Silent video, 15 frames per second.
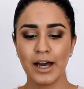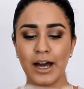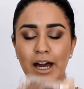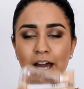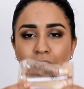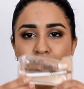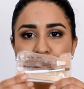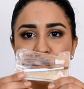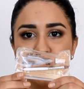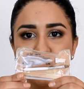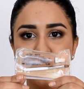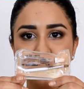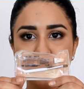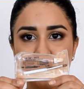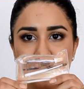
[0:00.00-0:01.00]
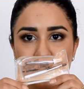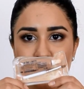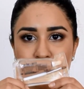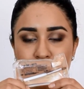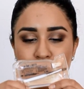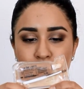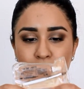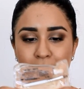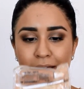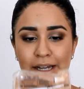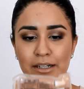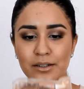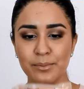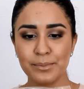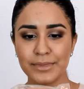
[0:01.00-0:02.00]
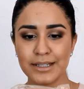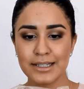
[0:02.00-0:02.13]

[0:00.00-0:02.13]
I have another lip item.